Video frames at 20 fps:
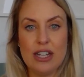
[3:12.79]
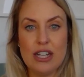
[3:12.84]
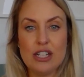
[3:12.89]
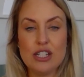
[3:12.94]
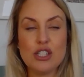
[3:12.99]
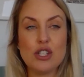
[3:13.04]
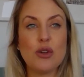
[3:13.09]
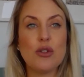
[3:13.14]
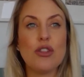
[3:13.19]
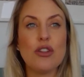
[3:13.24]

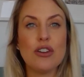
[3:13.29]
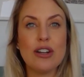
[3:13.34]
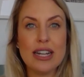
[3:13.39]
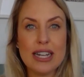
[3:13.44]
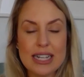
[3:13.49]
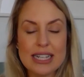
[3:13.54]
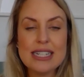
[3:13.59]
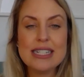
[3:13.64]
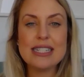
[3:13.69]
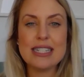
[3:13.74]
So there
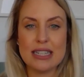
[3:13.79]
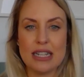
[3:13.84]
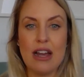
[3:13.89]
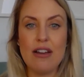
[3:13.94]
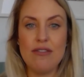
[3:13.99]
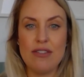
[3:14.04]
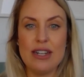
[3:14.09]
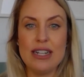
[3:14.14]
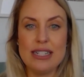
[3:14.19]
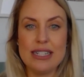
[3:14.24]
is
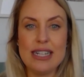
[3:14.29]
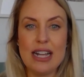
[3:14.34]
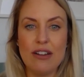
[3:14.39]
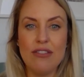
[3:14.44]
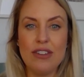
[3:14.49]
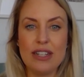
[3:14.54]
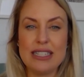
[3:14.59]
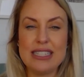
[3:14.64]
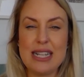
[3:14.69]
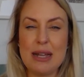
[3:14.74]
love and
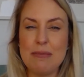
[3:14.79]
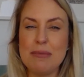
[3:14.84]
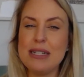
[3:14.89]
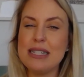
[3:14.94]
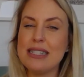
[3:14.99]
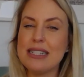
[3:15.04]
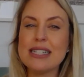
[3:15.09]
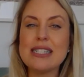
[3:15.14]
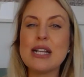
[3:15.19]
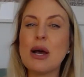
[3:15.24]

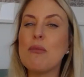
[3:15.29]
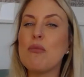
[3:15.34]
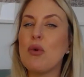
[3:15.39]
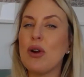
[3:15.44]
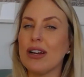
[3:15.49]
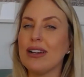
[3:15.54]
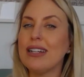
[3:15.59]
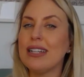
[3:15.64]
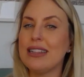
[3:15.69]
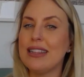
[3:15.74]
self-acceptance
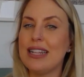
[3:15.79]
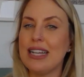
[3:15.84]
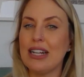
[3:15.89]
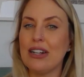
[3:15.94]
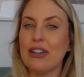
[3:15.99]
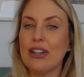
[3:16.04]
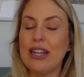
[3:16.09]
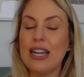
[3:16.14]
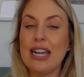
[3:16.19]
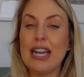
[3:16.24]
somewhere in
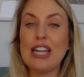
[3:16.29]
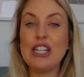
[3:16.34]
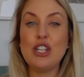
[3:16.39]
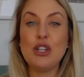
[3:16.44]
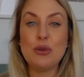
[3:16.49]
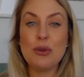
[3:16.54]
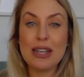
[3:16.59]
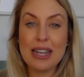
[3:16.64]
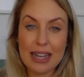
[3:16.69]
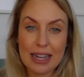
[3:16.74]
there, and
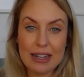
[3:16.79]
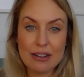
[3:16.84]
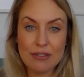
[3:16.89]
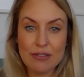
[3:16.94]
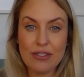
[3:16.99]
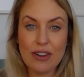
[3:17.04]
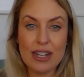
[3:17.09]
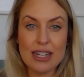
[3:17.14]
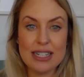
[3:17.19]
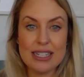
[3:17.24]
you can
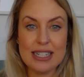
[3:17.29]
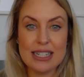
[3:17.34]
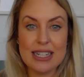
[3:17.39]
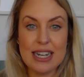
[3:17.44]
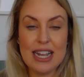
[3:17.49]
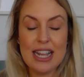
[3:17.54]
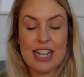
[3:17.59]
find it.